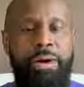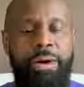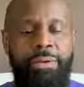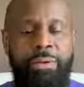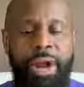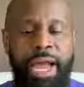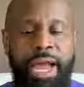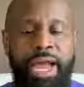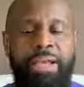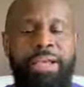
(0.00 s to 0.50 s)

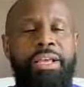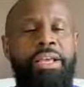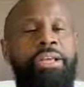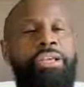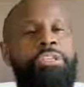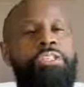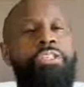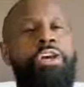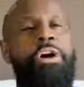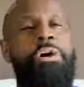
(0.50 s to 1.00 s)
All right?
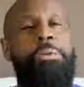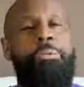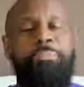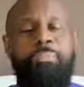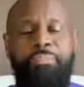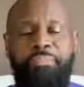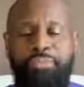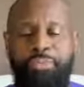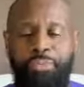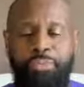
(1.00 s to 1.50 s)
So,
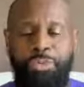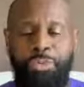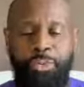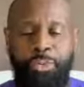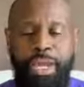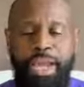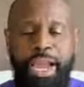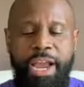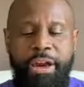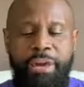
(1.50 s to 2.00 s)

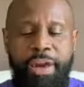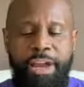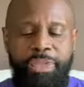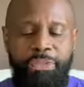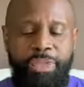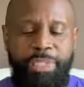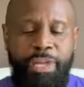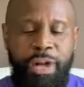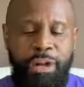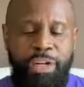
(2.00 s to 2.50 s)
three
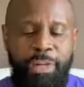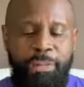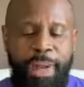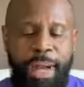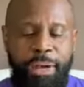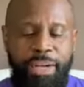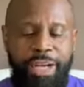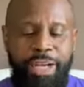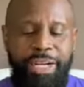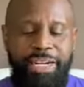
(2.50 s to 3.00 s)
areas we talked
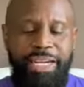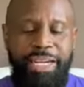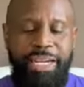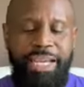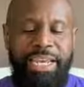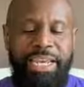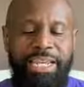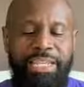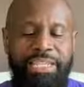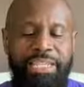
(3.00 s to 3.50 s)
about
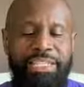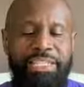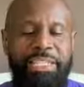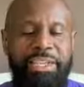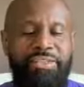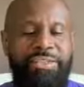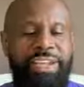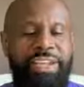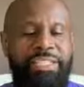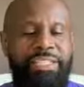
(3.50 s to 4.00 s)
uncleanness,
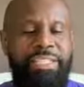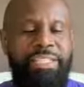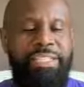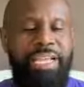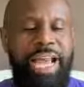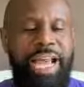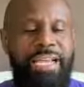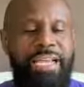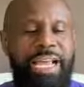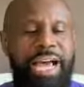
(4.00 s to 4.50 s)

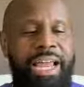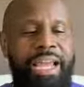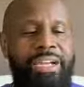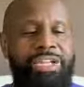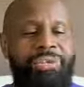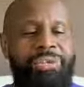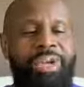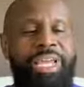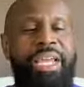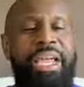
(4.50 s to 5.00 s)
lasciviousness,
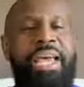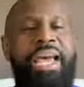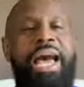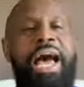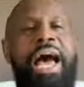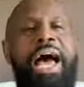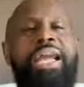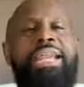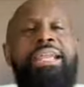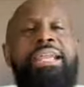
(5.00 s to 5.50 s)
idolatry.
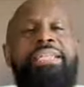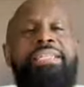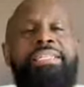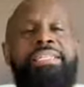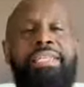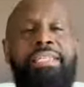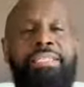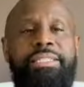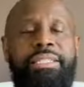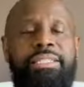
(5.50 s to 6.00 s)
I need
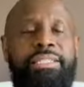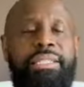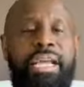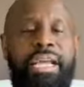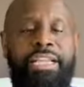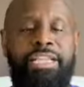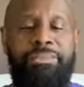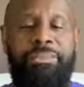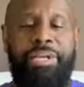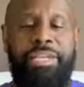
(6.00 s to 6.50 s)
60
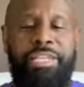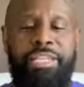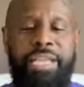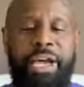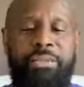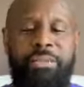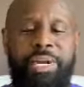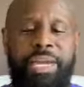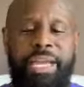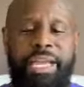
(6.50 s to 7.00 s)
seconds because
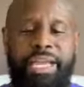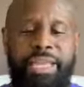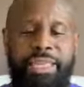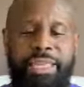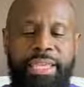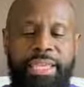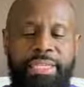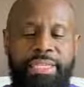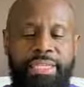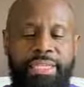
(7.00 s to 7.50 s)
I want to
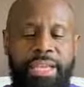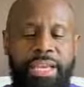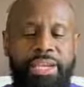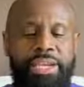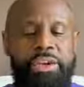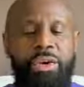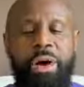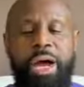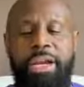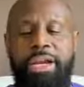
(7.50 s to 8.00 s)
hit this.
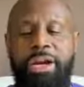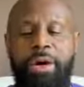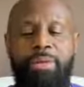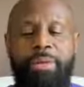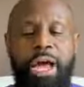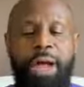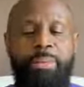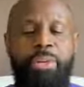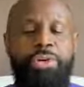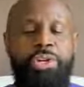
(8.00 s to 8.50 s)
No, I
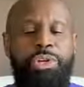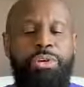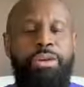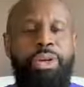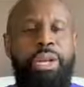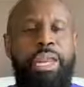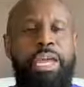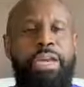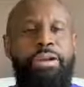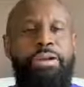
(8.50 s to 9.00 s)
don't. I'm going to do
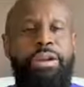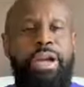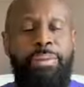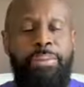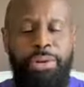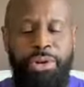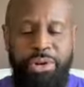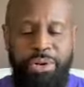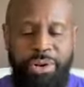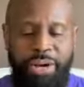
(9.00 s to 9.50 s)
it later.
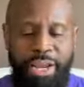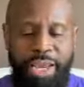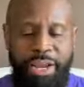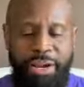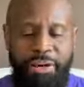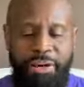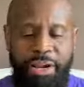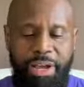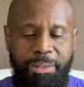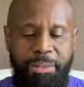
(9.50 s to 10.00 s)
I'm going to do it
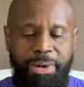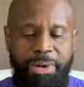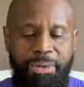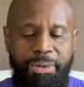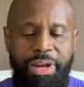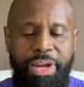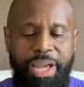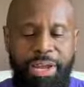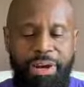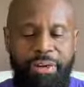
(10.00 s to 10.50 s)
later. I'm going to
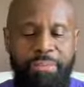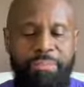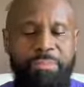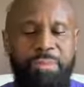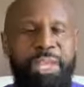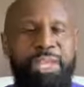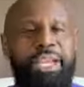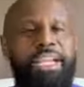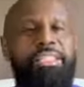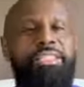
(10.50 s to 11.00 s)
do it later.
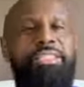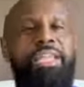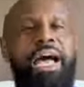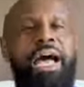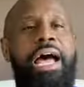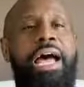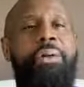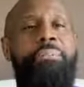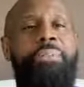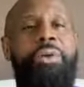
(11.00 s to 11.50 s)
It's
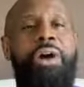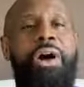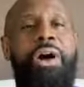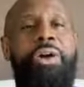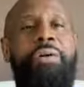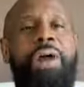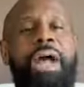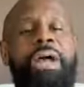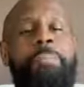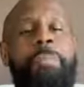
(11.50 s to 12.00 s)
time.
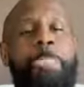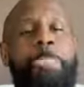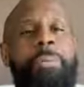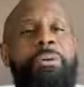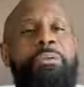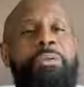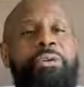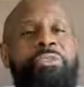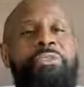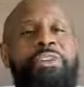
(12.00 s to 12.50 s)
All right.
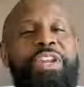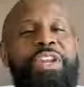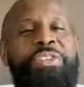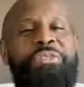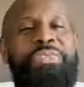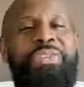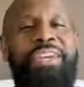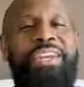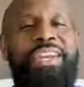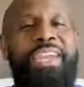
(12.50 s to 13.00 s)
We're
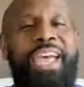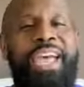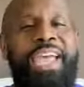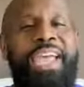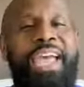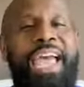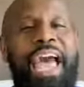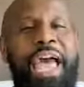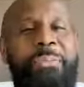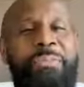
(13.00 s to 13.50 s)
finished for
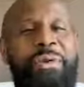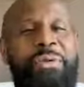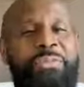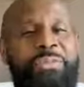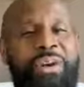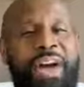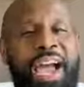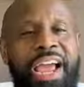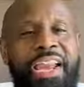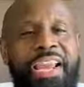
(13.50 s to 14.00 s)
today. Happy
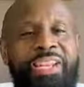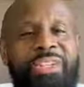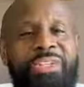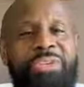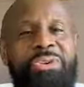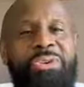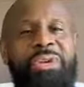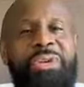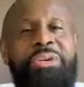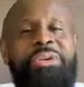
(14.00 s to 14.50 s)
Friday
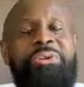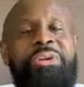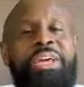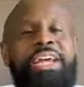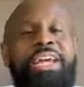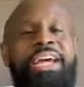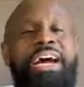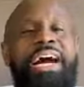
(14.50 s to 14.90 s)
to you.